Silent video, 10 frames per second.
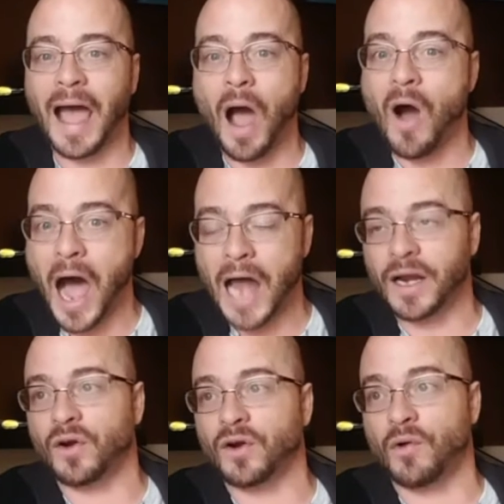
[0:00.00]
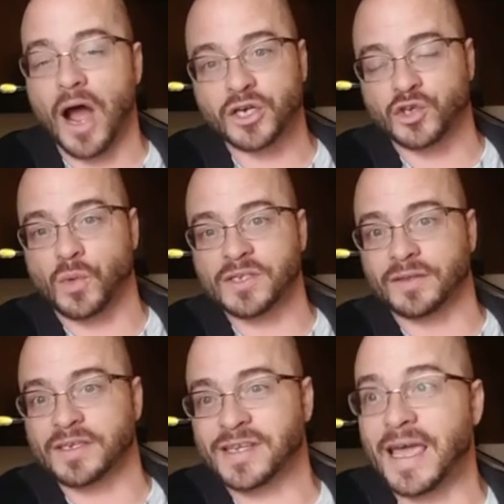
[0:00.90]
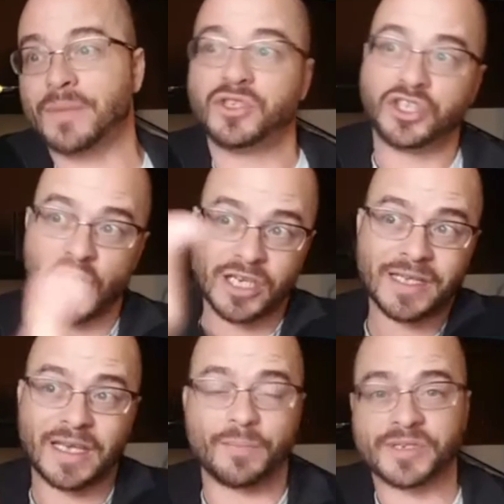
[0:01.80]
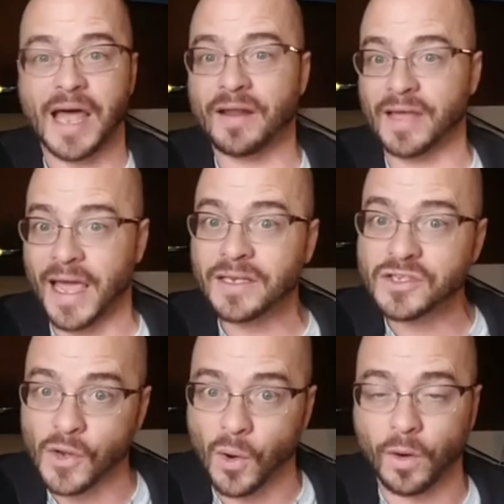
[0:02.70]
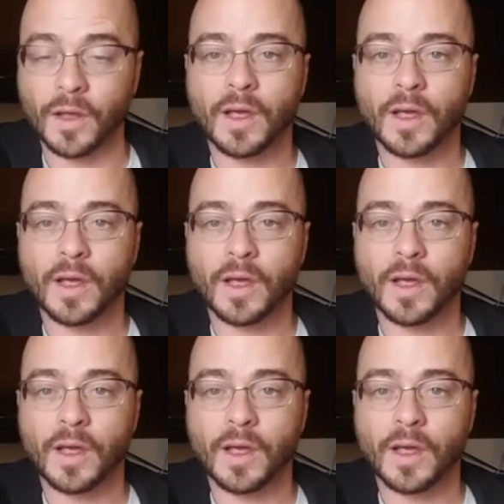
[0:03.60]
how hot Aaron Rodgers was in this game, just to keep us out of the end zone